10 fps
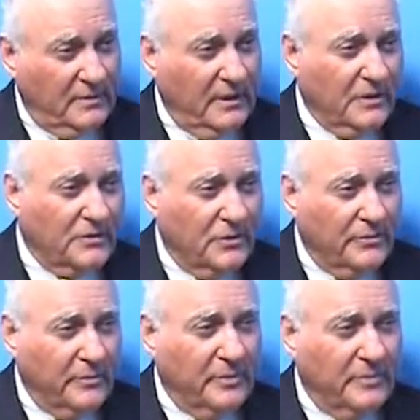cholesterol
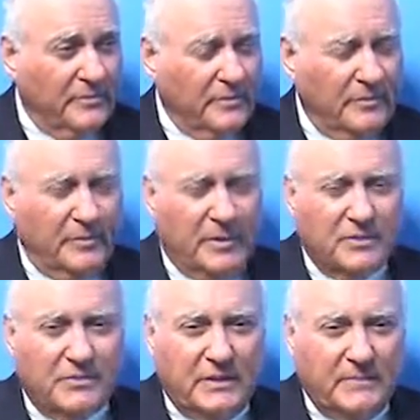from the
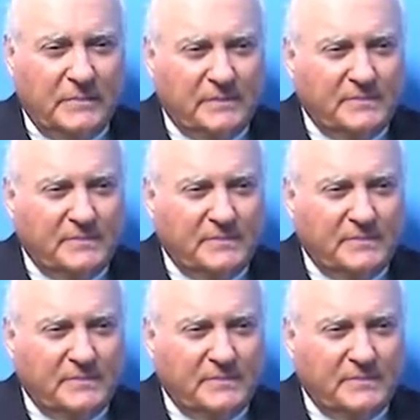bloodstream.